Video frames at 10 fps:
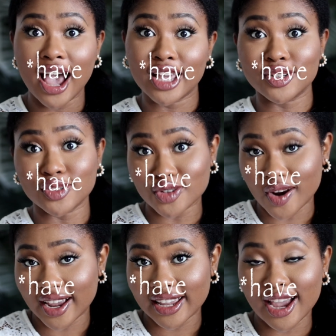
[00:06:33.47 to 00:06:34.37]
Are you
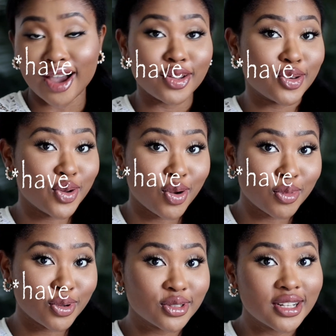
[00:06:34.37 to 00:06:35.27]
dry? Are you
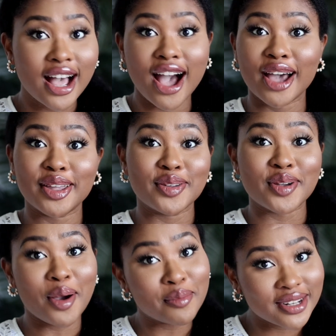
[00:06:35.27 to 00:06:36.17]
normal? Are you
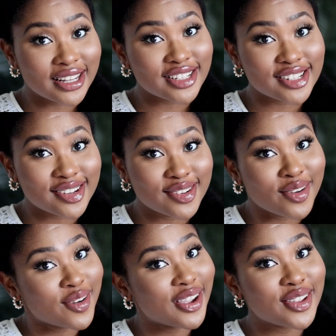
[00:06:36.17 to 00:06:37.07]
combination,
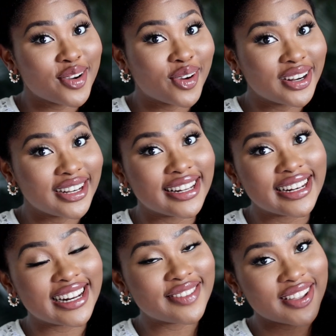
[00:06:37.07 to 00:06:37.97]
or are you oily?
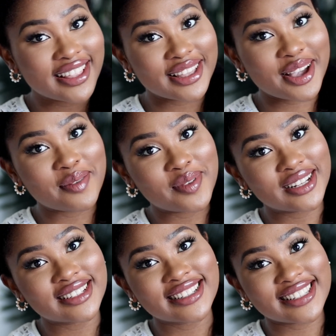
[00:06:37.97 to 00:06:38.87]
Leave it in the
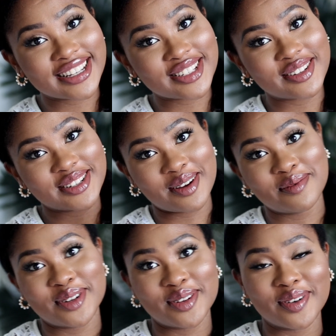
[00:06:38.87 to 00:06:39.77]
comment section down
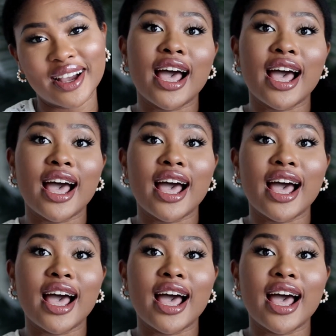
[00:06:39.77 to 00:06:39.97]
below.